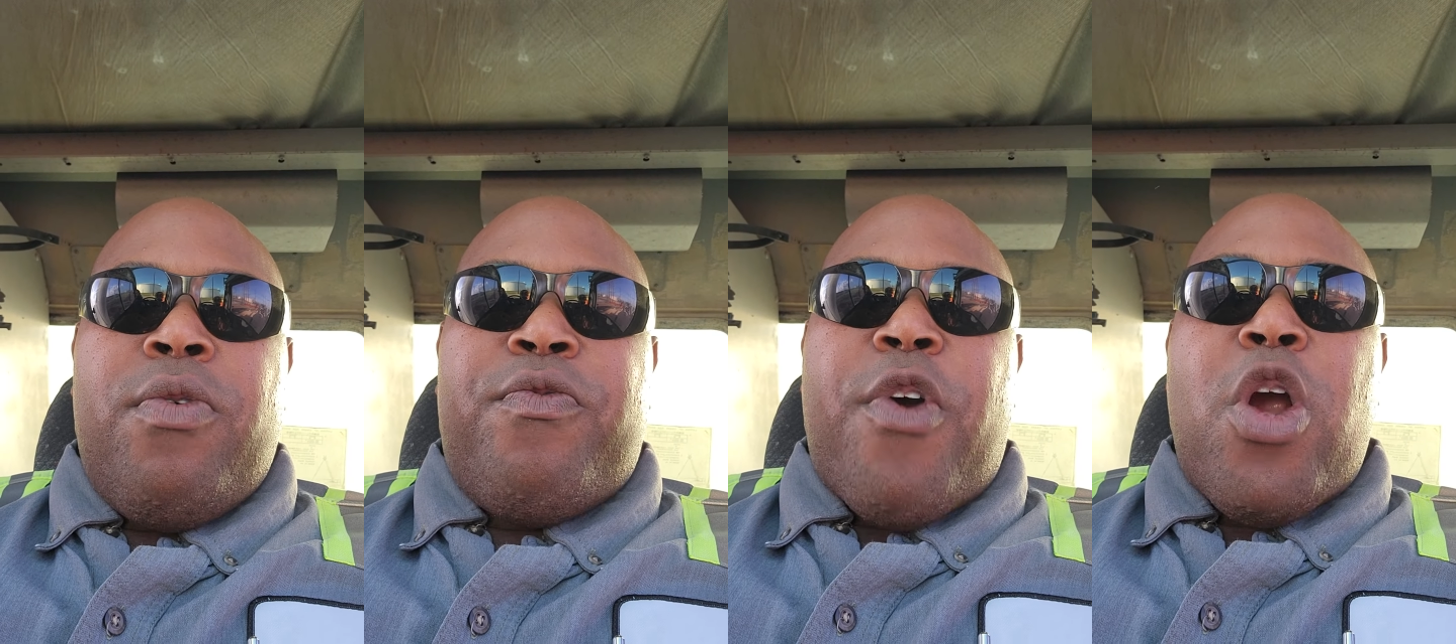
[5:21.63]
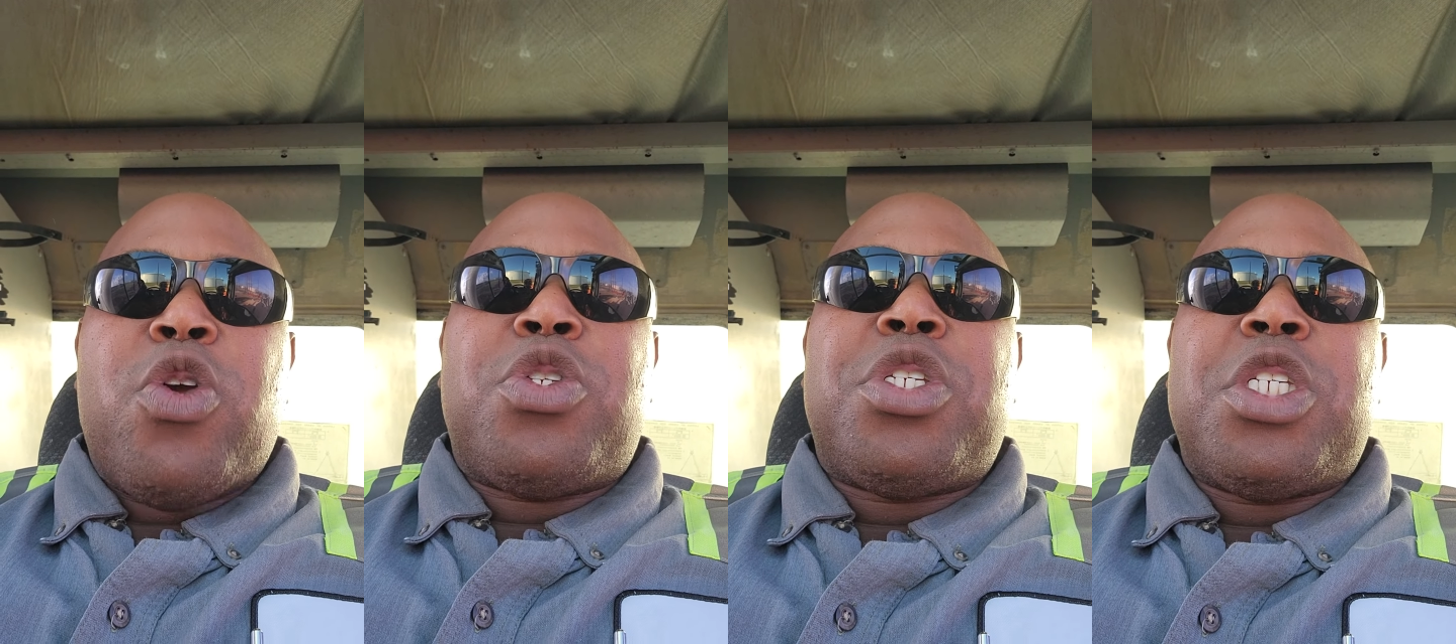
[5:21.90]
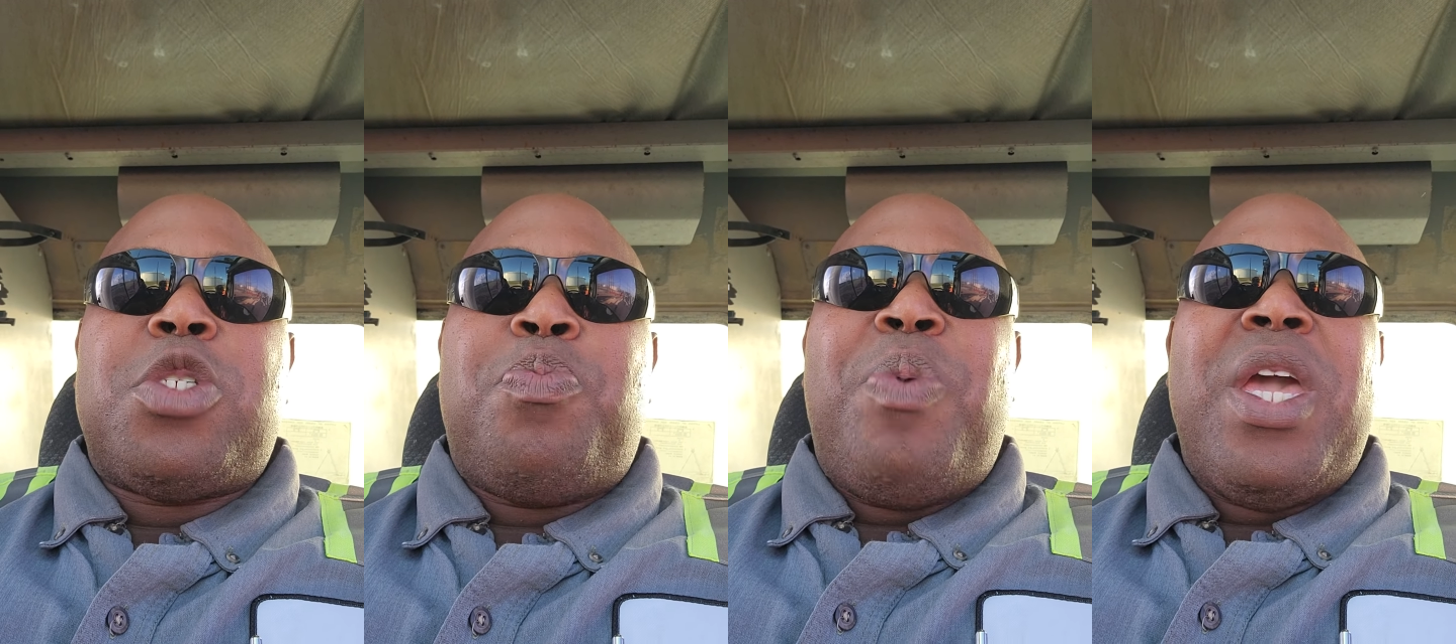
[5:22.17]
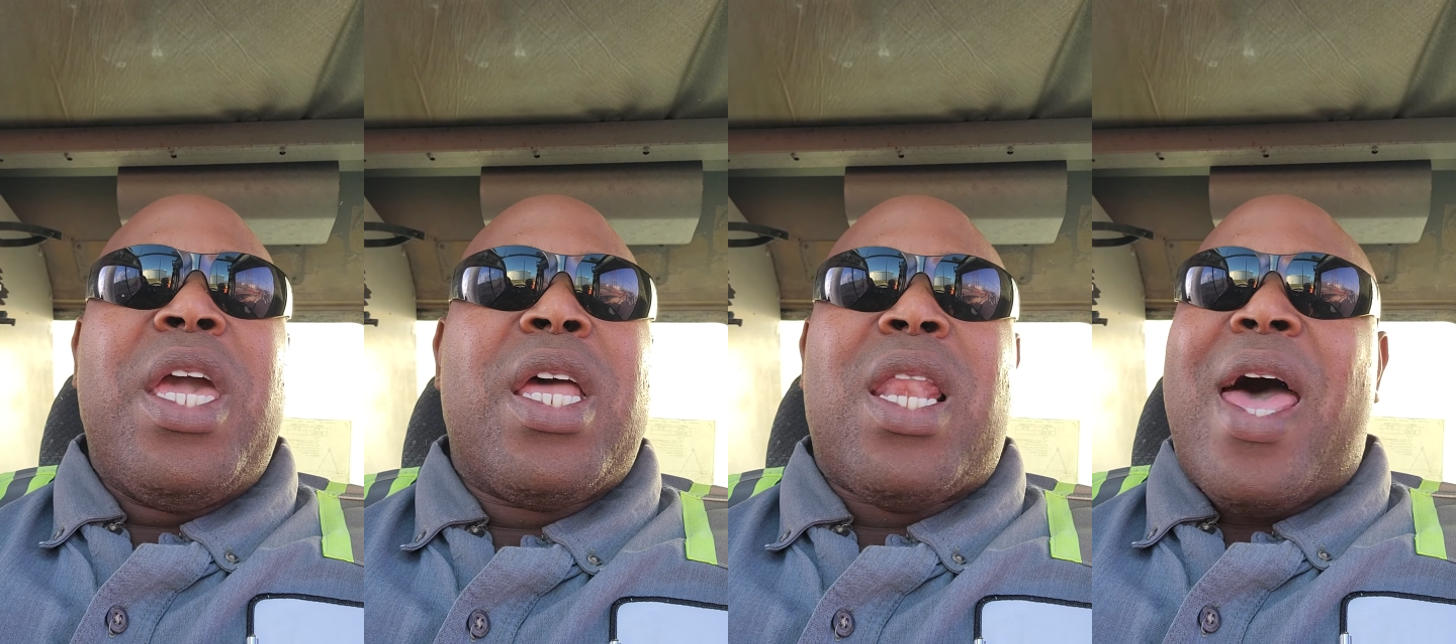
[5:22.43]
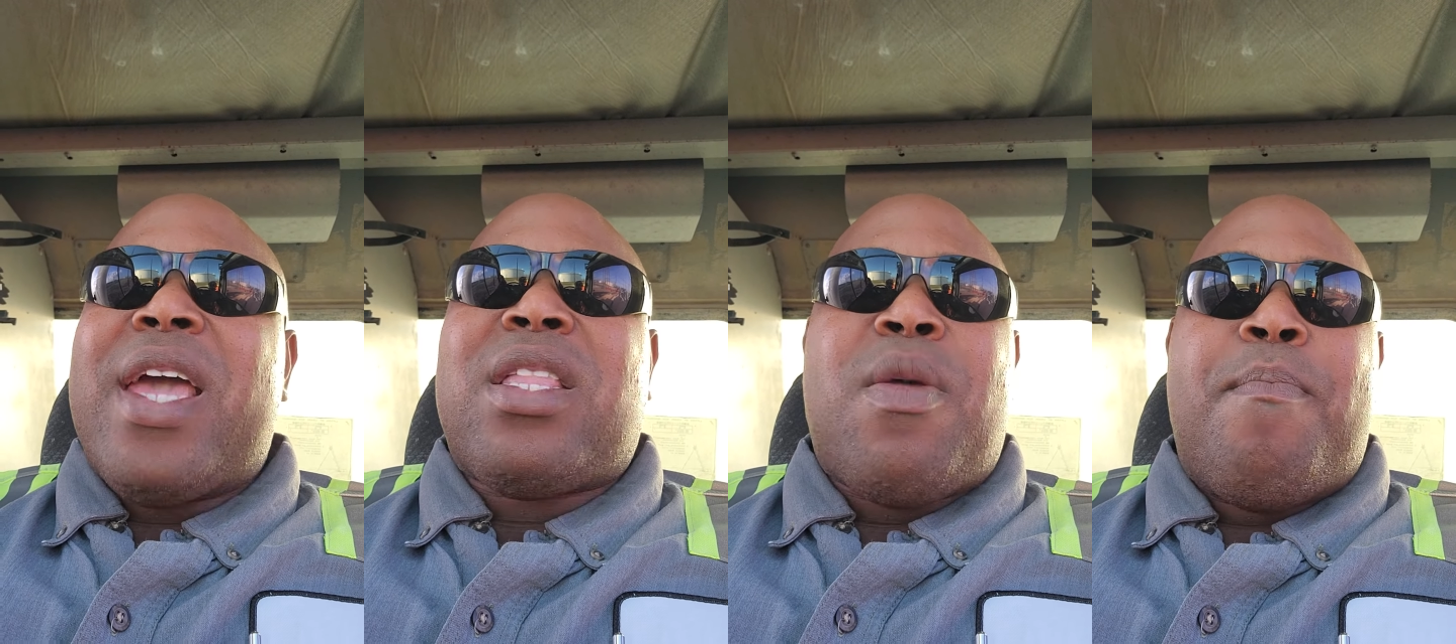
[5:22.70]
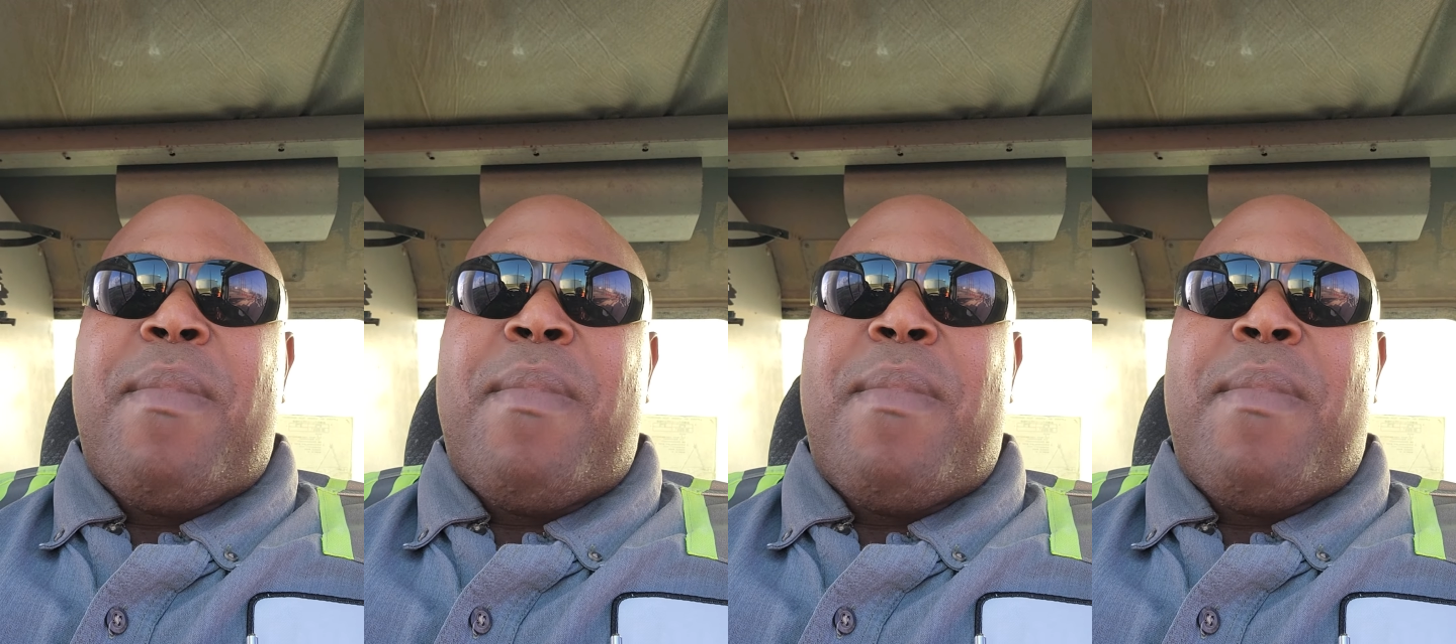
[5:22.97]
versus being like the